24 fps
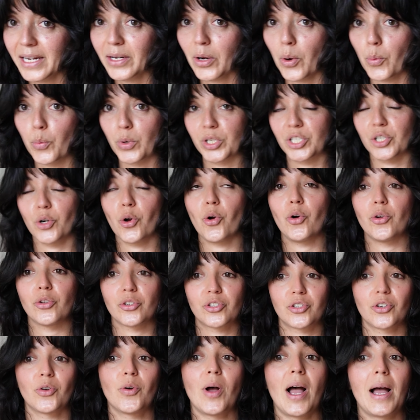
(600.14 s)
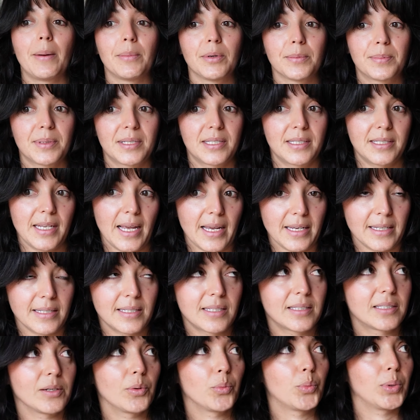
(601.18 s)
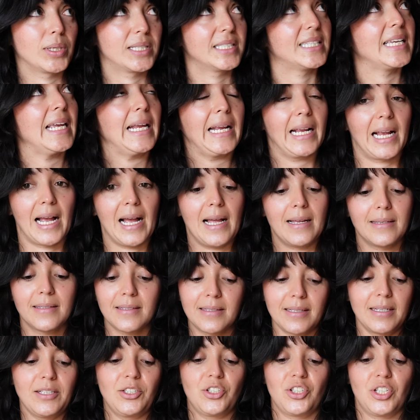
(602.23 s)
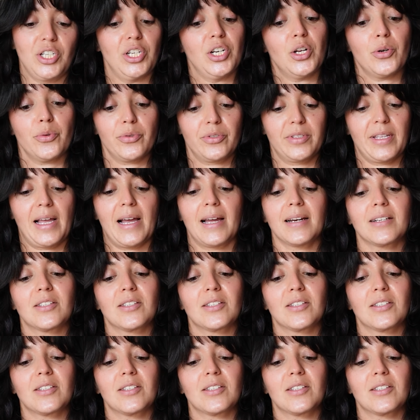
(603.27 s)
which also I'm obsessed with tin cans, and she knows that.